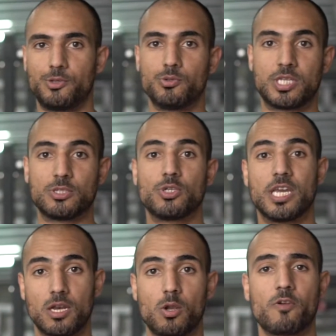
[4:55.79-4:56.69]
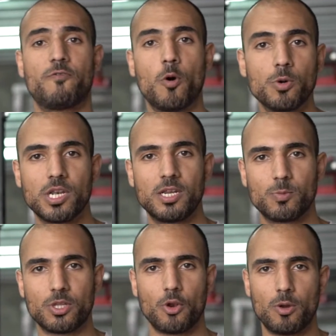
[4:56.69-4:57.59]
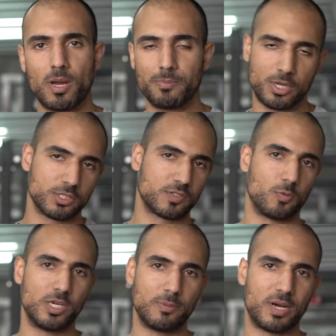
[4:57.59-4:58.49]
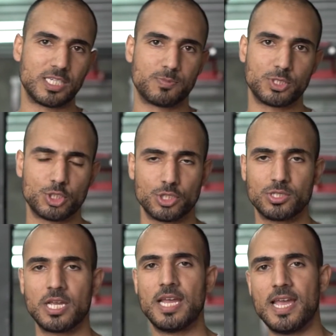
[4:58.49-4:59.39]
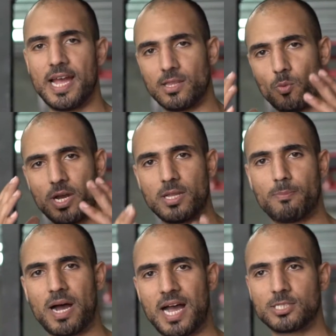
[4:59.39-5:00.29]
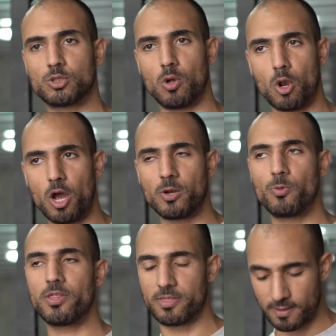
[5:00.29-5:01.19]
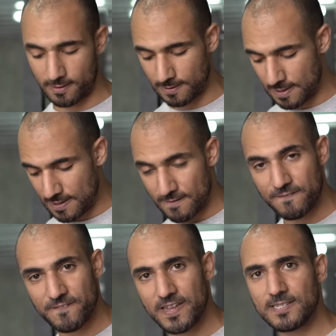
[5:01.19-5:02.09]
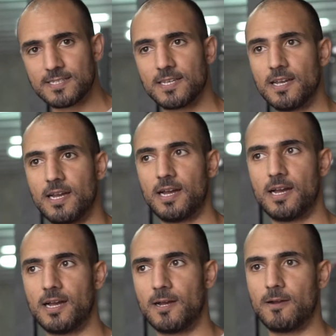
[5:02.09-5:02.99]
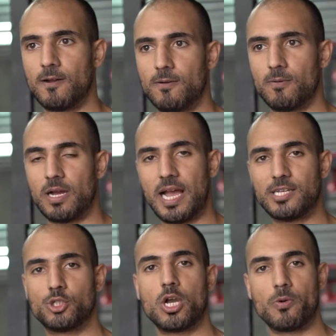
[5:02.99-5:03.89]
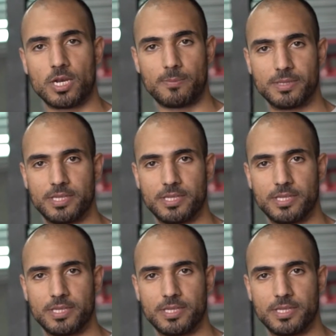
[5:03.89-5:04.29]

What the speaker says: You tend to get a lot of forward lean with the low bar because of the way the bar is positioned and the way the bar has to align with the feet as you're going up